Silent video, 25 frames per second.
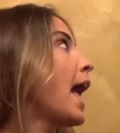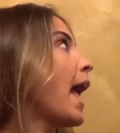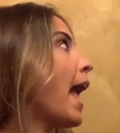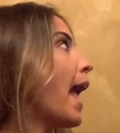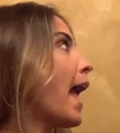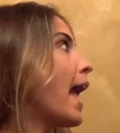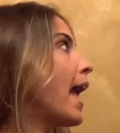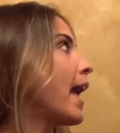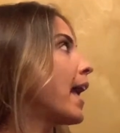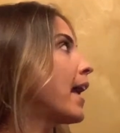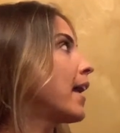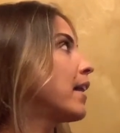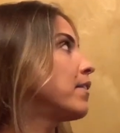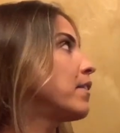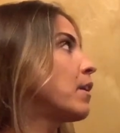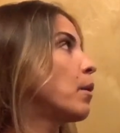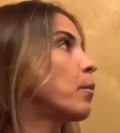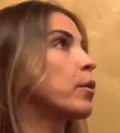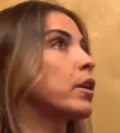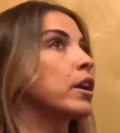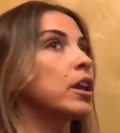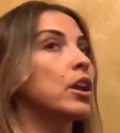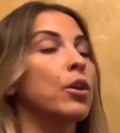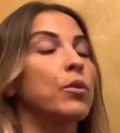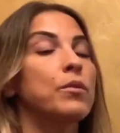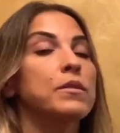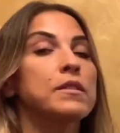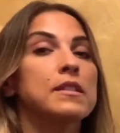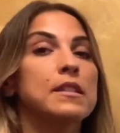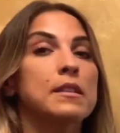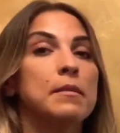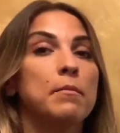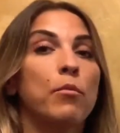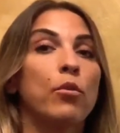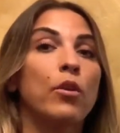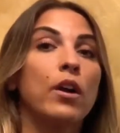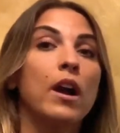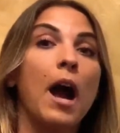And then we're going to go into
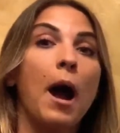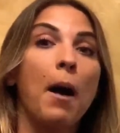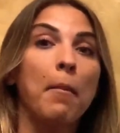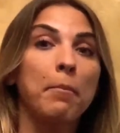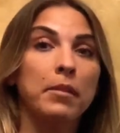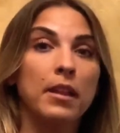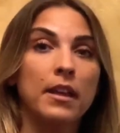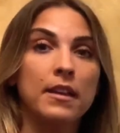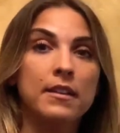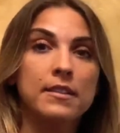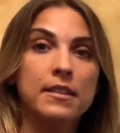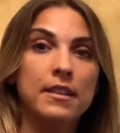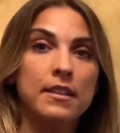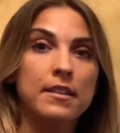some more complex